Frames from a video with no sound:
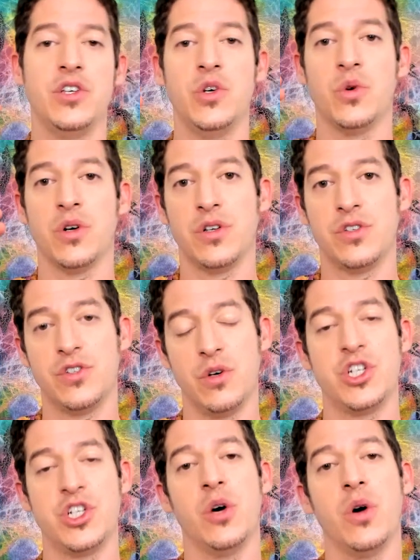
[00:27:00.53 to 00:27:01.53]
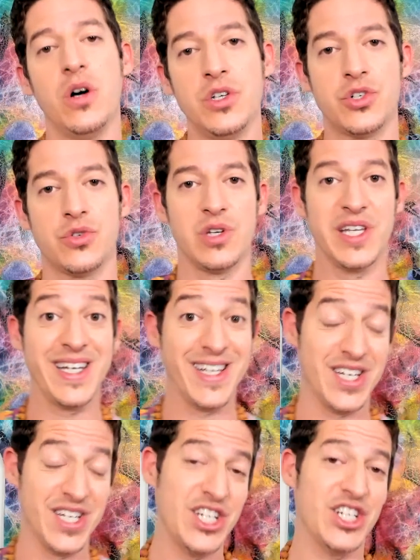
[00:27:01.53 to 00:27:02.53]
your socio-culturally
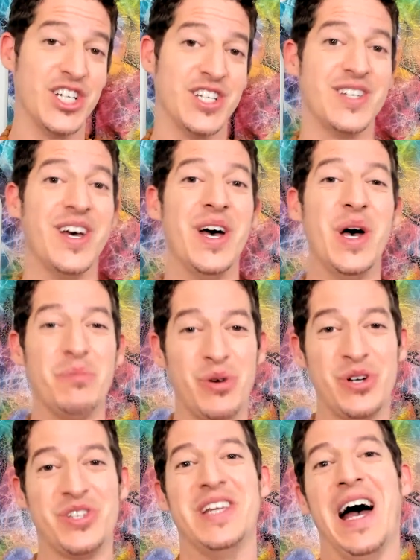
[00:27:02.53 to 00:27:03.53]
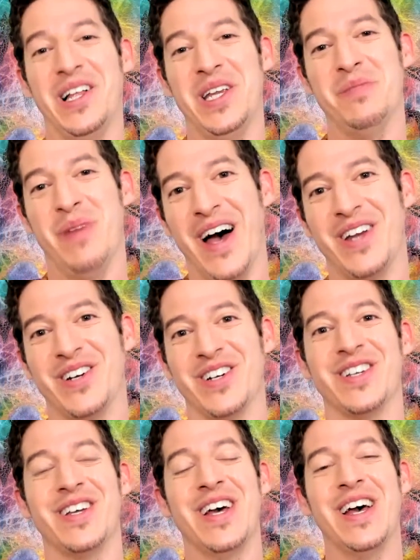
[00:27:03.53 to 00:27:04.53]
conditioned personality
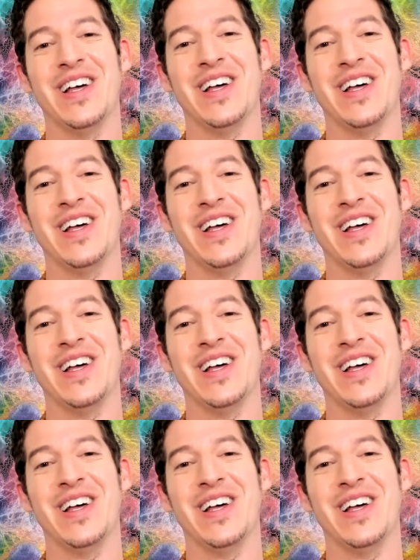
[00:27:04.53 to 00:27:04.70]
pattern,